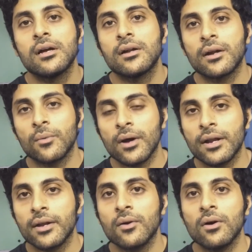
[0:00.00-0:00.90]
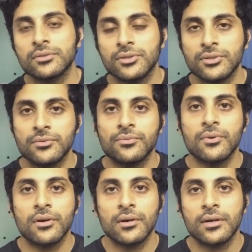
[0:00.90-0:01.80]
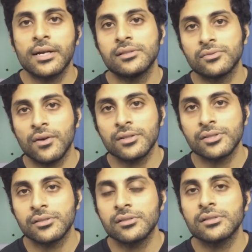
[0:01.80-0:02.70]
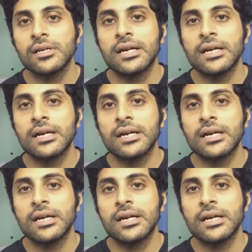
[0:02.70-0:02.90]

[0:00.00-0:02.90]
requiring oxygen for its functions,